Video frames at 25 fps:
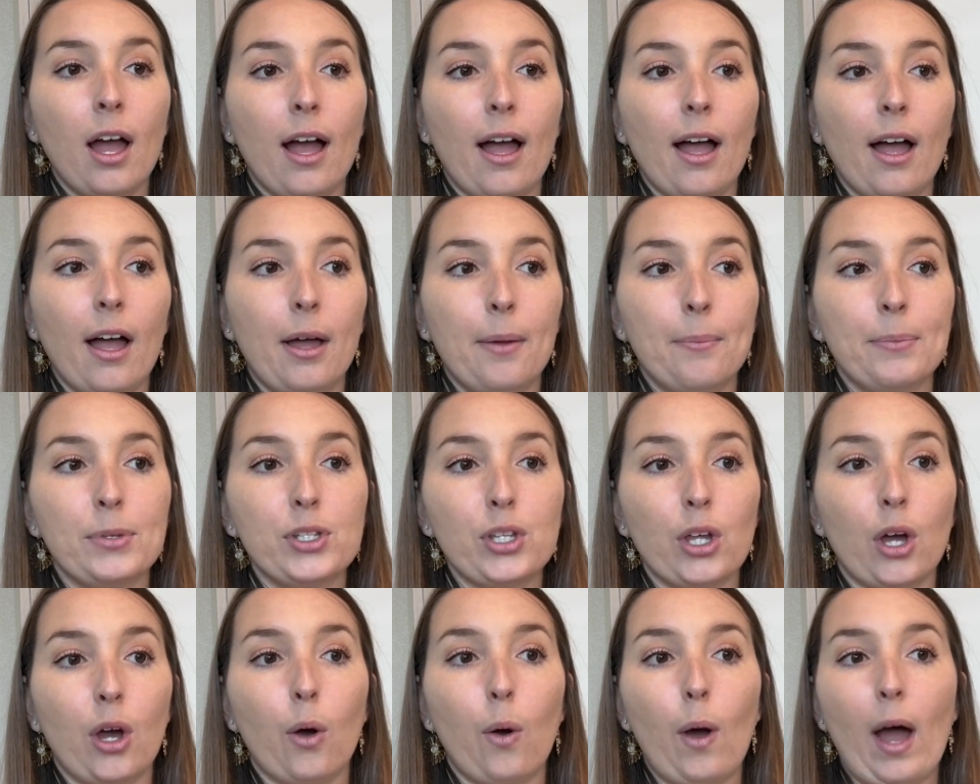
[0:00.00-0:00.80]
Um,
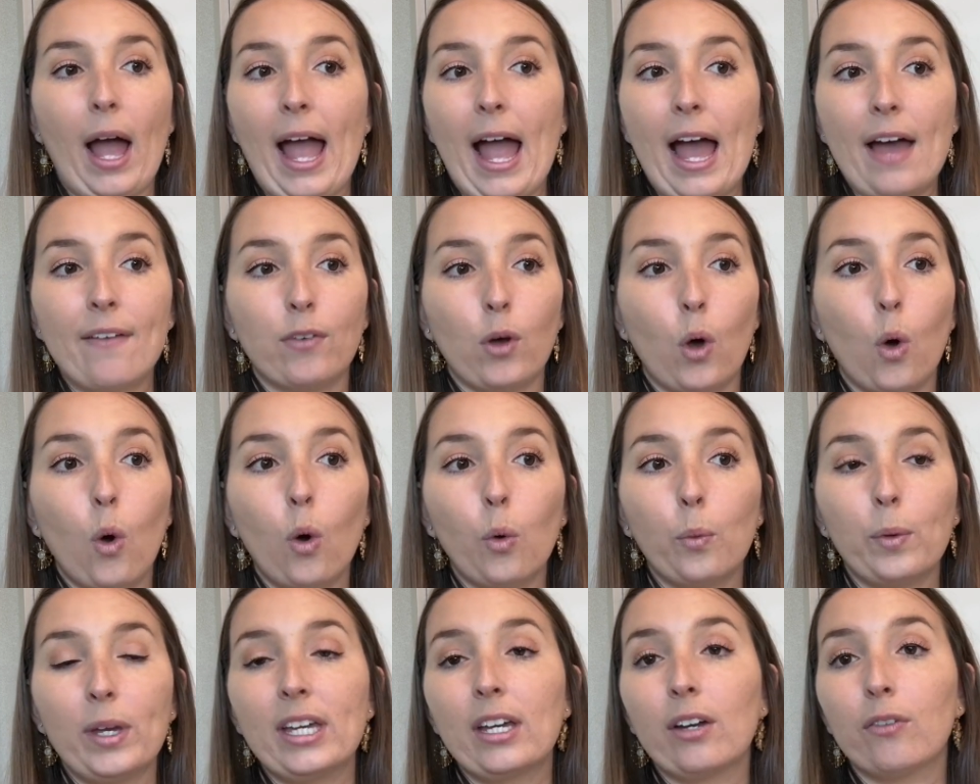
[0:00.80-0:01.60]
so I have a
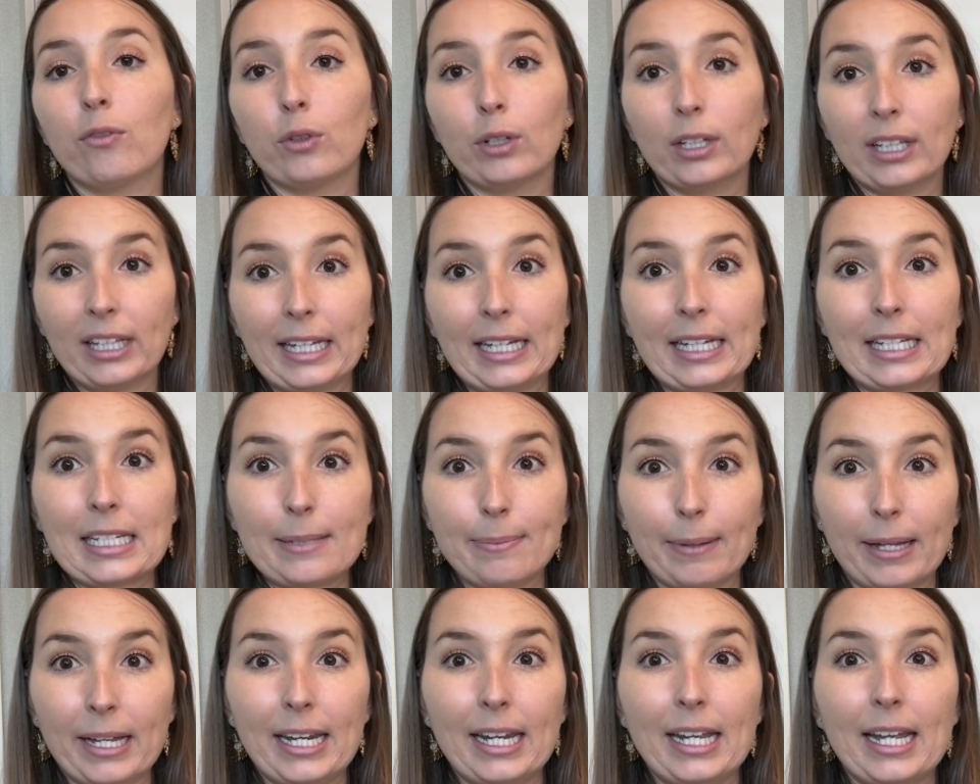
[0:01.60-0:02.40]
whole week of really
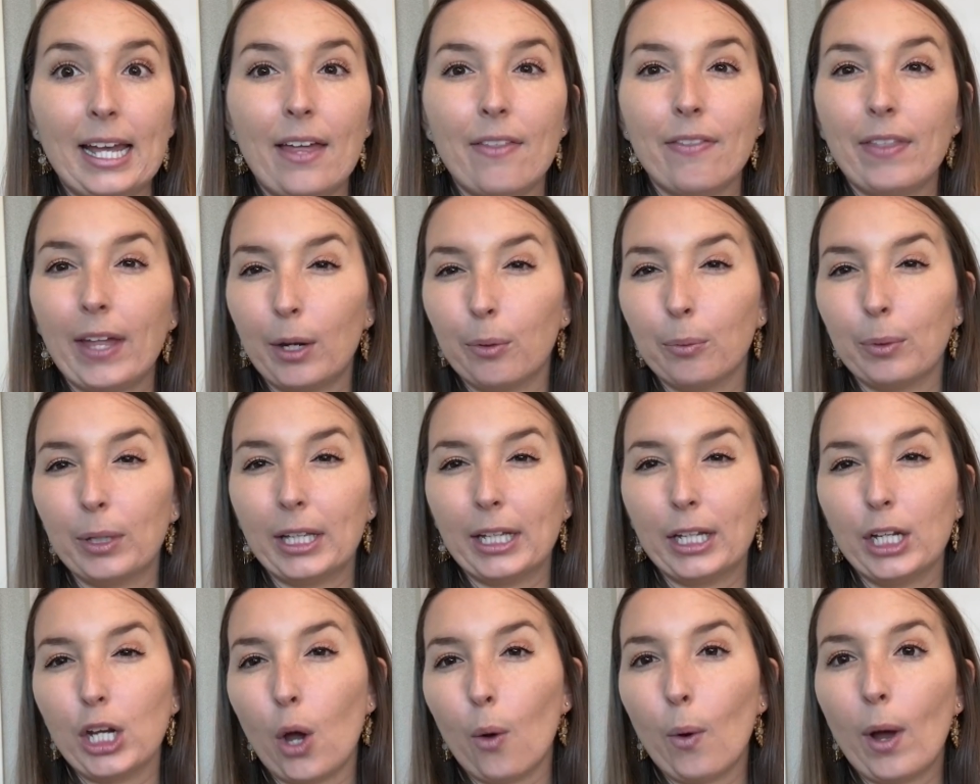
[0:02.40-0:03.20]
explaining it. They
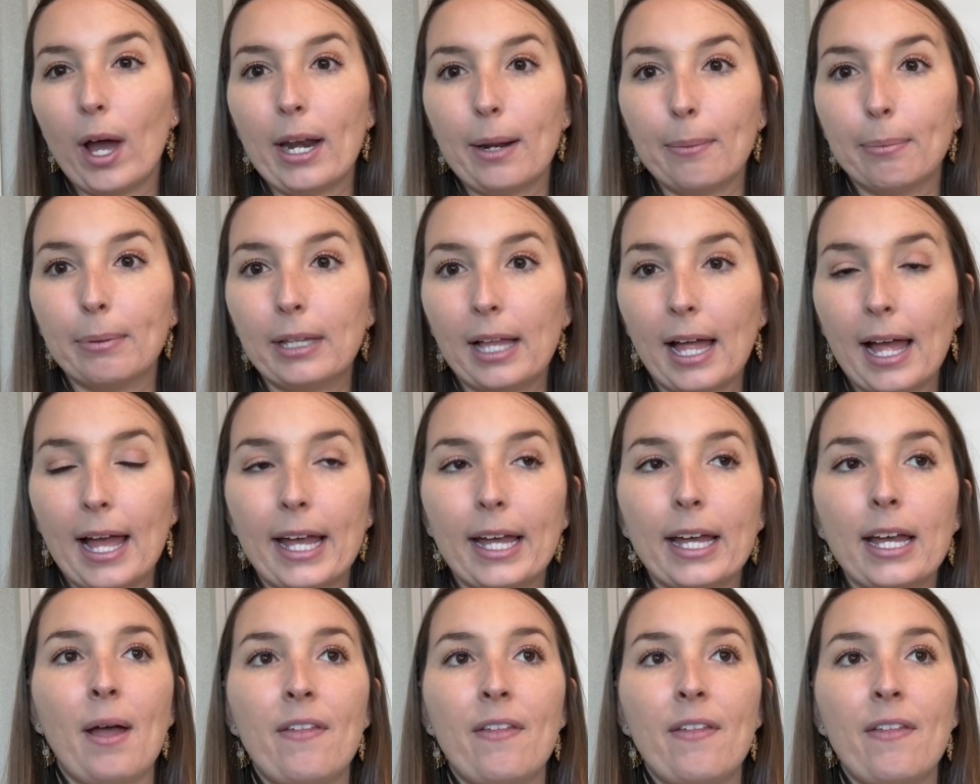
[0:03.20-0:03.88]
really know how to play.